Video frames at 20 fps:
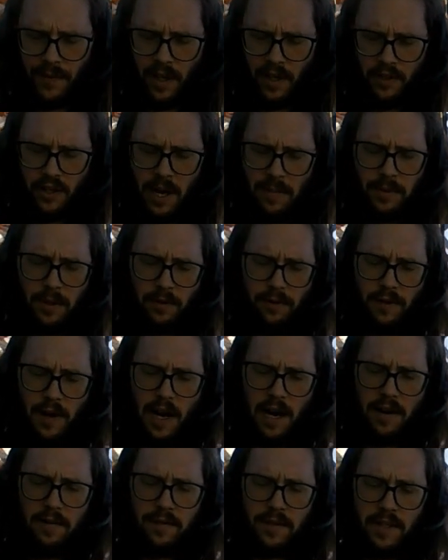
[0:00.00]
Chapter
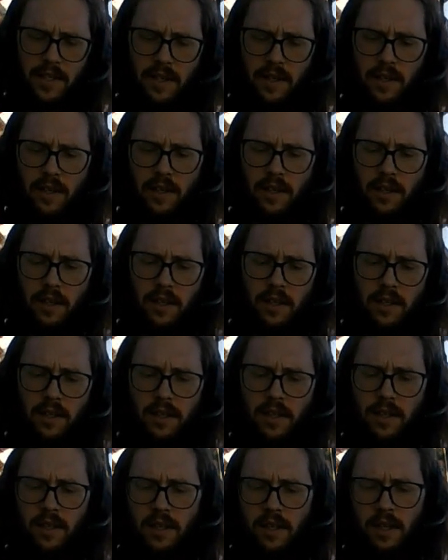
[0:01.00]
5 is a
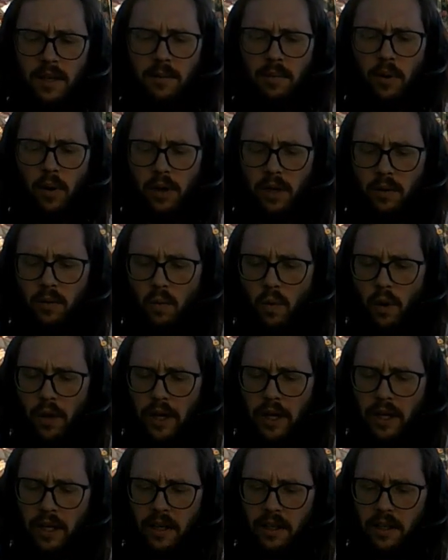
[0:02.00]
important
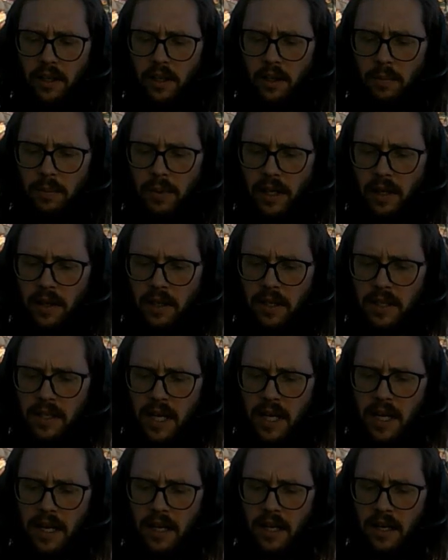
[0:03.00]
warning, but I'm going
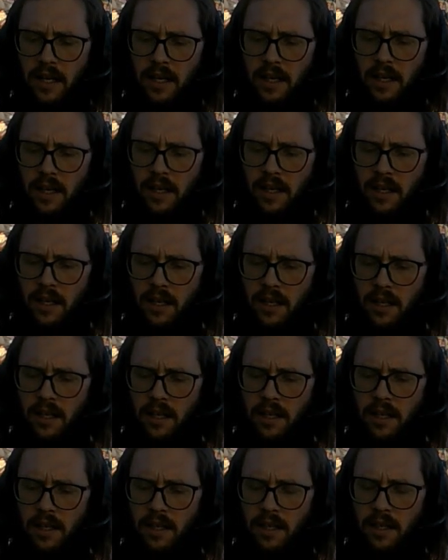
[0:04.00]
to
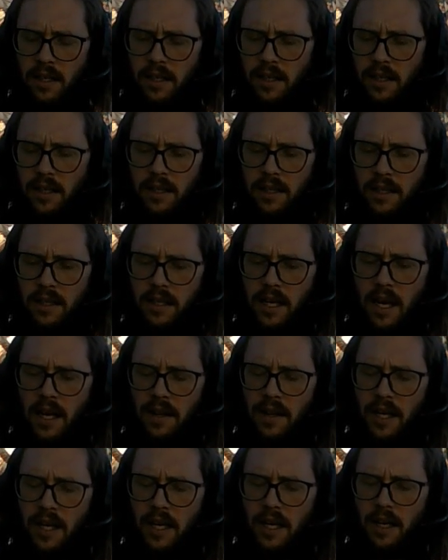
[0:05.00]
stay
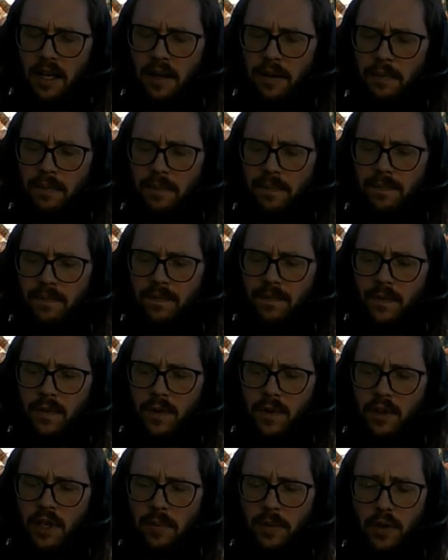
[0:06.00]
on the
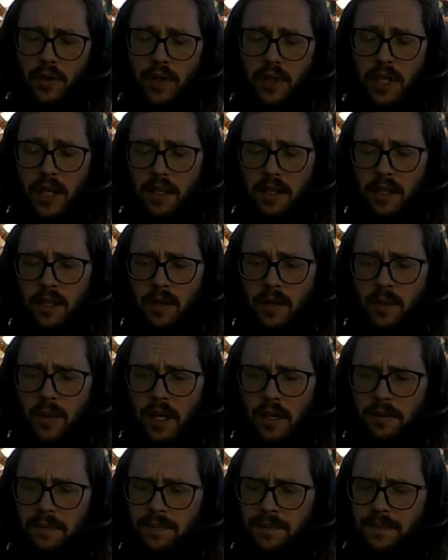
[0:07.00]
chapter 6 as
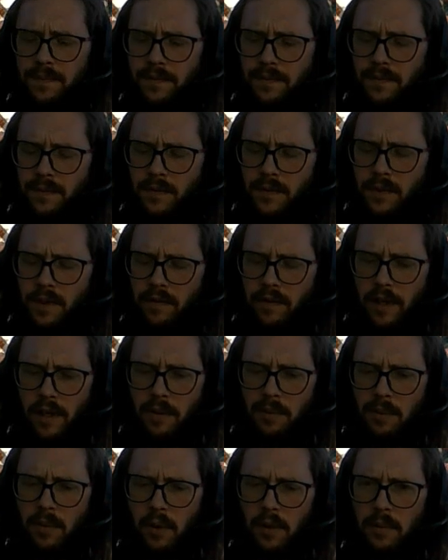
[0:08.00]
well. Very
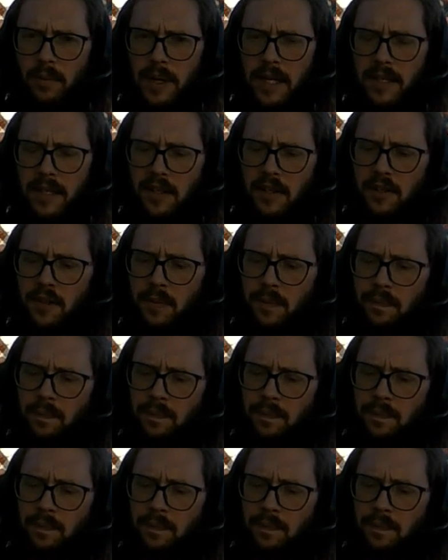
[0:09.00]
important message.